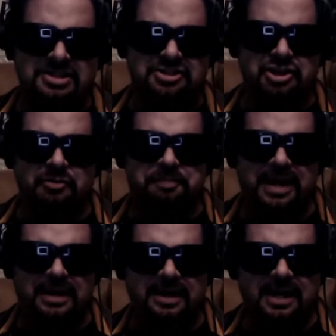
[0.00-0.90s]

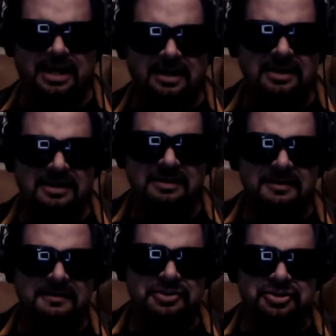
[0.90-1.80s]
stupidity.
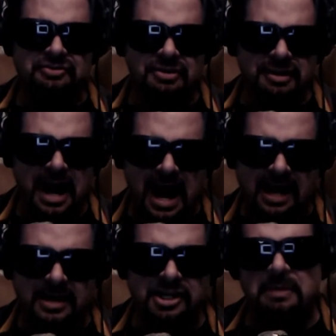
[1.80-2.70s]
Screw
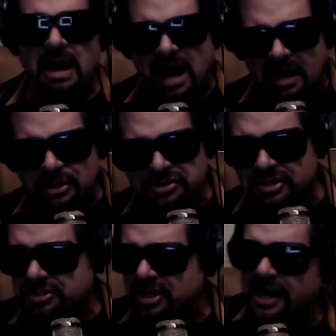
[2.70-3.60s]
that. And as my mom used
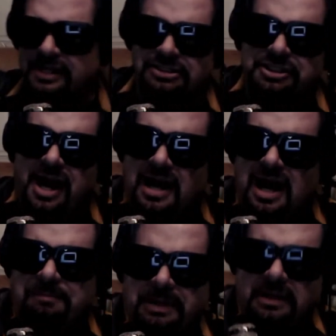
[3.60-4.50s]
to say, shut up.